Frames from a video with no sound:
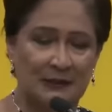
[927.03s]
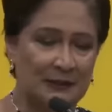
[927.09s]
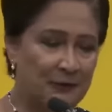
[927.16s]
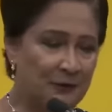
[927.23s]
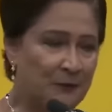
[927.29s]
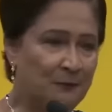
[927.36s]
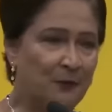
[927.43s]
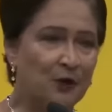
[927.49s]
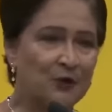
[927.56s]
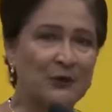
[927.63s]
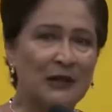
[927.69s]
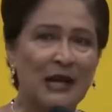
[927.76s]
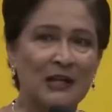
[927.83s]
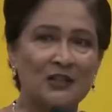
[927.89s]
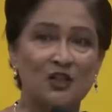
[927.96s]
The report
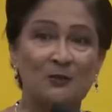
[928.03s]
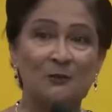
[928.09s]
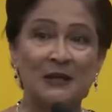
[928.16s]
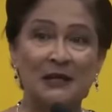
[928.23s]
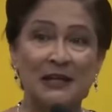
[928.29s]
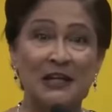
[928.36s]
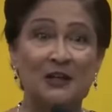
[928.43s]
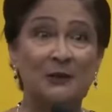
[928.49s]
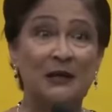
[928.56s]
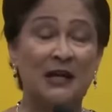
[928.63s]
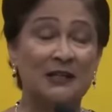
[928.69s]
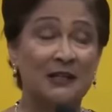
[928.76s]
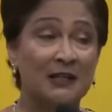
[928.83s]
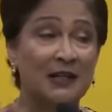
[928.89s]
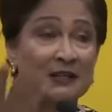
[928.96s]
will actually be laid. We'll
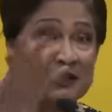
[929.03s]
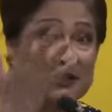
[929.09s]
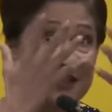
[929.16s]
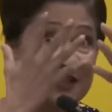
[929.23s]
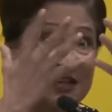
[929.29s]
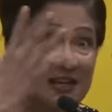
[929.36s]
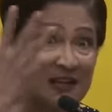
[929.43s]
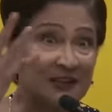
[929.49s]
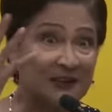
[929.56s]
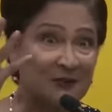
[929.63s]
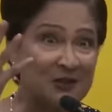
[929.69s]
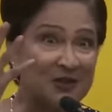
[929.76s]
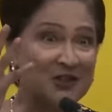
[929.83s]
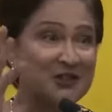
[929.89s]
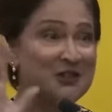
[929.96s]
actually get to see it.
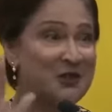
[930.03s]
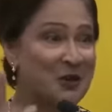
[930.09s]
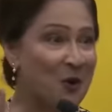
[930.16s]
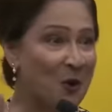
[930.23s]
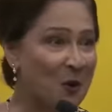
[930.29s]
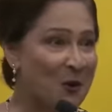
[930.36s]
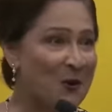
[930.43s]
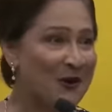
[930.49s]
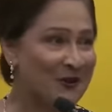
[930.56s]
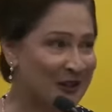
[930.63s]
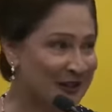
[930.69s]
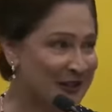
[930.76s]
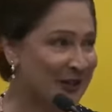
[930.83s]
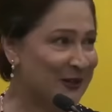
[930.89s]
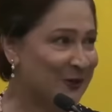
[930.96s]
We just know
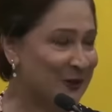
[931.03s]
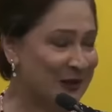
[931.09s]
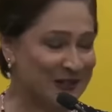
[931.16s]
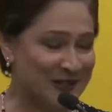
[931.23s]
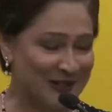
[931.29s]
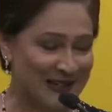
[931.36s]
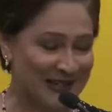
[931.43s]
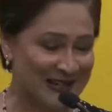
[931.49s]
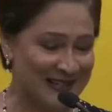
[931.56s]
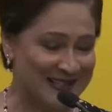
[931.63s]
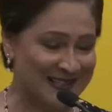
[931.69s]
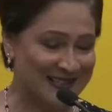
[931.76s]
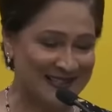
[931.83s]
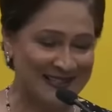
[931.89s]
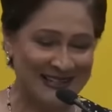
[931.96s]
that they're going to lay
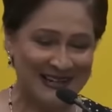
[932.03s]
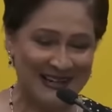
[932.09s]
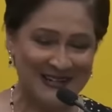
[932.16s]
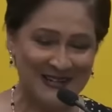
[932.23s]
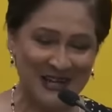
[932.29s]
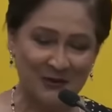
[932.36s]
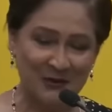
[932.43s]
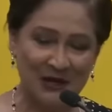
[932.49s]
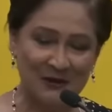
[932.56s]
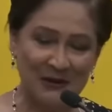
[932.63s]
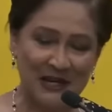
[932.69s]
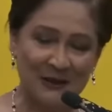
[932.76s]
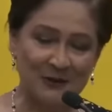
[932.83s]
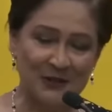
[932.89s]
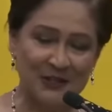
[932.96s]
it. And then we'll
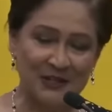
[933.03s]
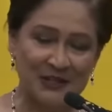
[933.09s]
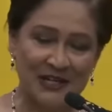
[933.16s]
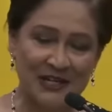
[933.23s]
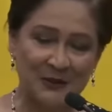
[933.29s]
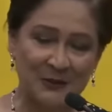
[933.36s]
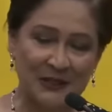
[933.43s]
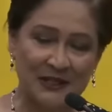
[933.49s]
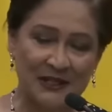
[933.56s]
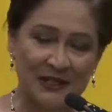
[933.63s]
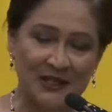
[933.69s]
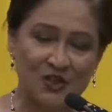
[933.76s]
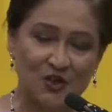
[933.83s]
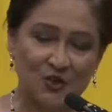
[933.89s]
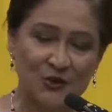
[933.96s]
be able to deal with
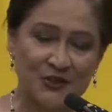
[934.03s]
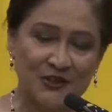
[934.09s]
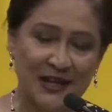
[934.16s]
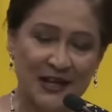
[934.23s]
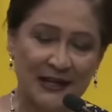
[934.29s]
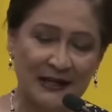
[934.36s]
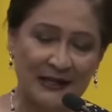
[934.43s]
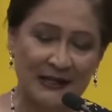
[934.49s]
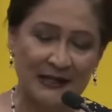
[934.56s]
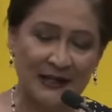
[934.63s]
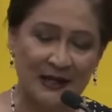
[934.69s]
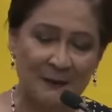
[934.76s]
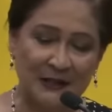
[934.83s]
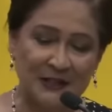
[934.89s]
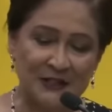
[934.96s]
the issues there.
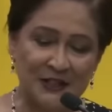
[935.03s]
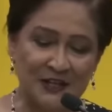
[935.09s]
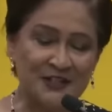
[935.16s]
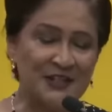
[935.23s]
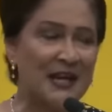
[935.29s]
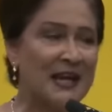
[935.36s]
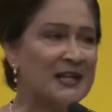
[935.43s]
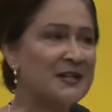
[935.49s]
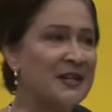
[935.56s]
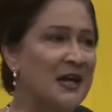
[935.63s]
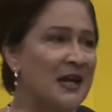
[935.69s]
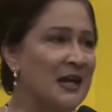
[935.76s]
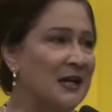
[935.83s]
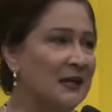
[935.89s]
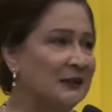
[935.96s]
But it doesn't end
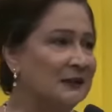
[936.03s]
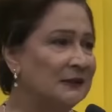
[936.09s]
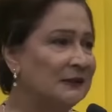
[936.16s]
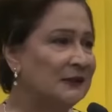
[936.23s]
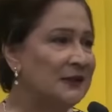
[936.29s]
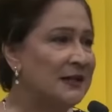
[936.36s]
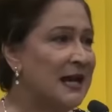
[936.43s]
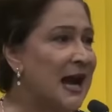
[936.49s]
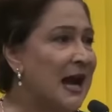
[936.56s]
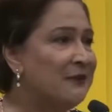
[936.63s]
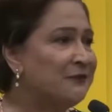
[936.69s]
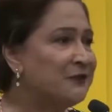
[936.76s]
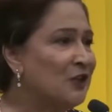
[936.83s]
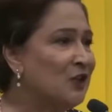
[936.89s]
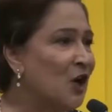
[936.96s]
there. They
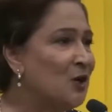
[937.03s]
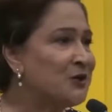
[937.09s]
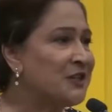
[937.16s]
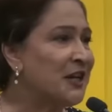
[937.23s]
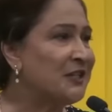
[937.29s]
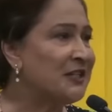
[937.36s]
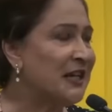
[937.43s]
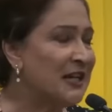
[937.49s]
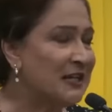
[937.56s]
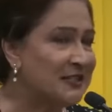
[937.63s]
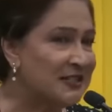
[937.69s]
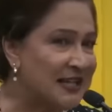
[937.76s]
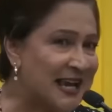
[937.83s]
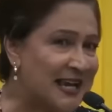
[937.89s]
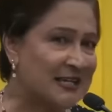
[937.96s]
have to now set
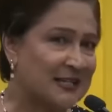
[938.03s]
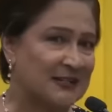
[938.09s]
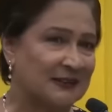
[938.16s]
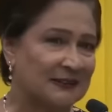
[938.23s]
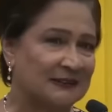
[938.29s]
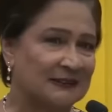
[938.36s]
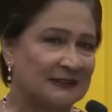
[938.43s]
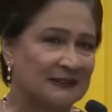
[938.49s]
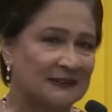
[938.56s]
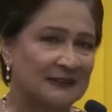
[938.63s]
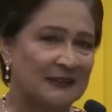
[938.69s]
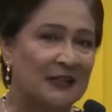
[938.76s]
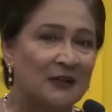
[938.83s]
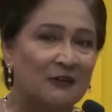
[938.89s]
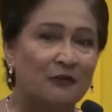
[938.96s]
a date
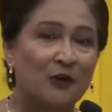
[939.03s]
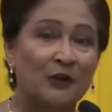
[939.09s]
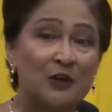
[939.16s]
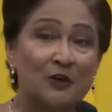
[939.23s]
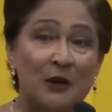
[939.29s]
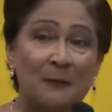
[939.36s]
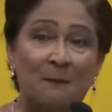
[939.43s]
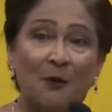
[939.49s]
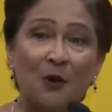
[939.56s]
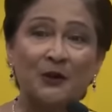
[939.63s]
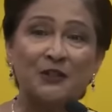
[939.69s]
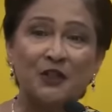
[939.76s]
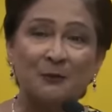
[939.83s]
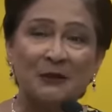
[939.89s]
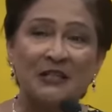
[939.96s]
for the
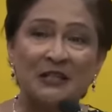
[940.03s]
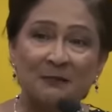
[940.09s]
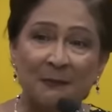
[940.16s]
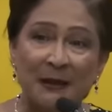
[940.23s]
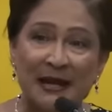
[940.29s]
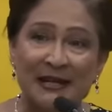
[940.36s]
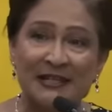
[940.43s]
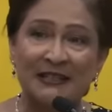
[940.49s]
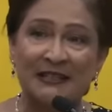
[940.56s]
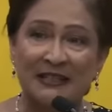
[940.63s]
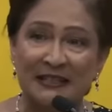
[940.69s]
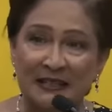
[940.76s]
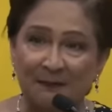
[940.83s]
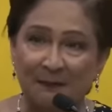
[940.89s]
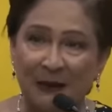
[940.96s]
report to be debated
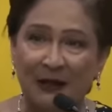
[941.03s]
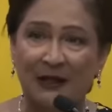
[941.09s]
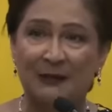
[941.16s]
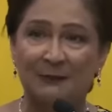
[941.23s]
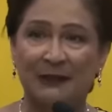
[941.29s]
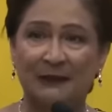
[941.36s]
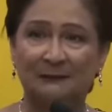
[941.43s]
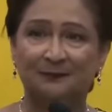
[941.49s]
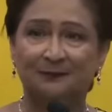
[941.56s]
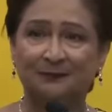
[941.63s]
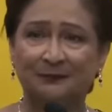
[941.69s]
in the parliament.